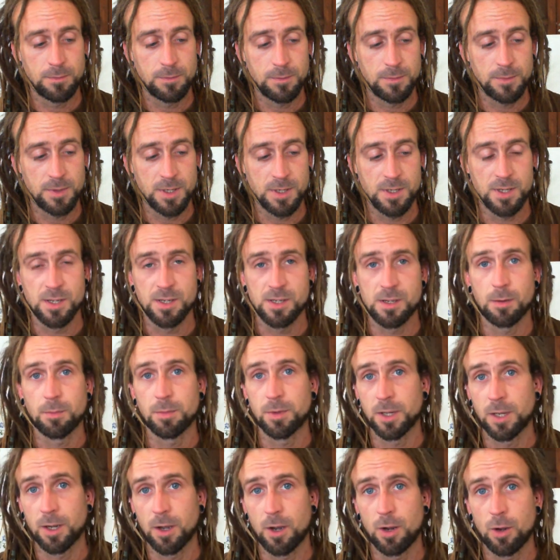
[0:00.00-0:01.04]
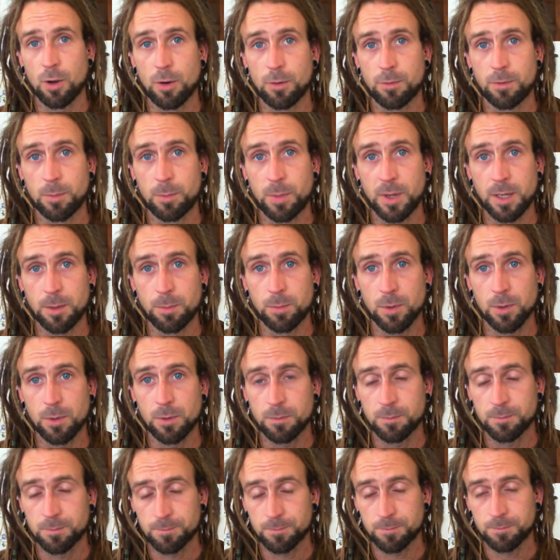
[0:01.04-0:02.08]
This is something I offer people
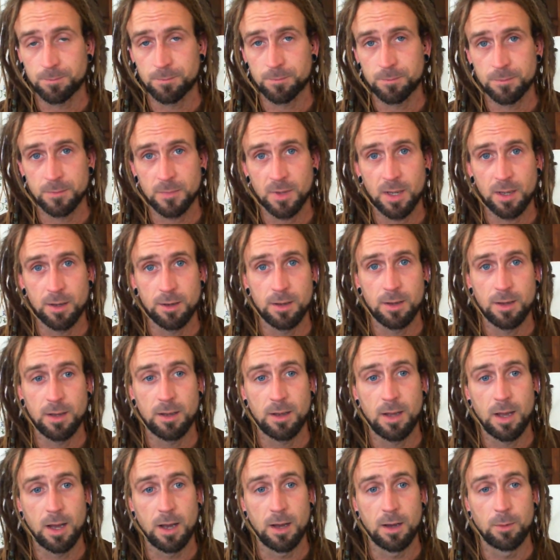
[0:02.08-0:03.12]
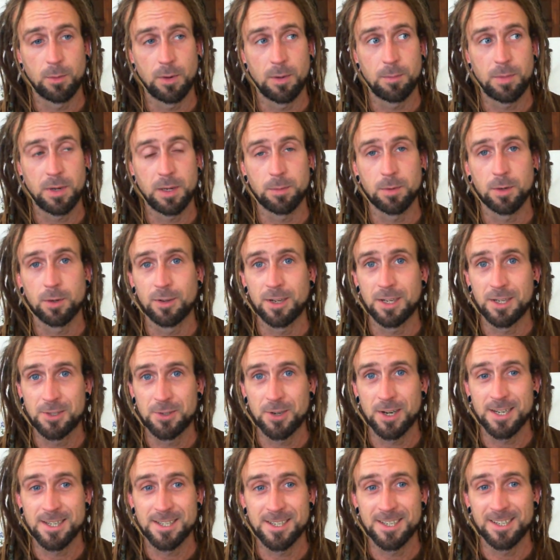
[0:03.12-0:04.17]
when people are
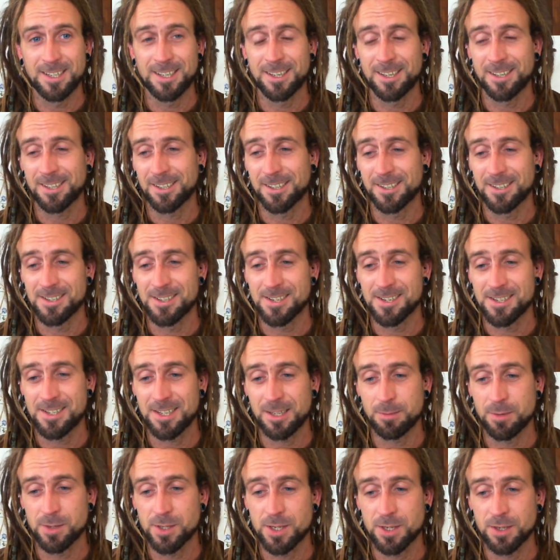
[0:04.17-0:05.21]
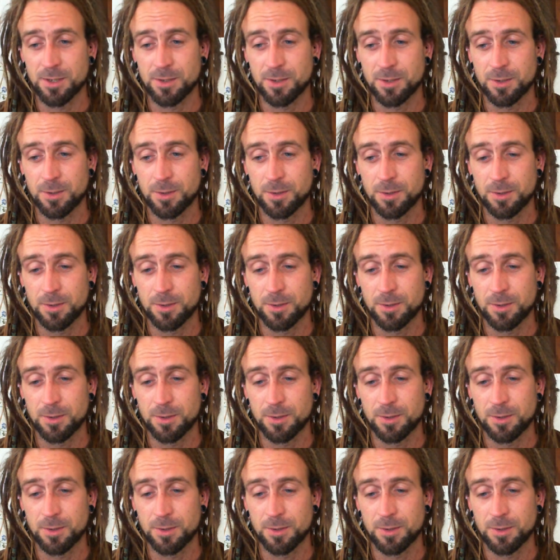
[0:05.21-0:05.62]
interested in it, because it seems to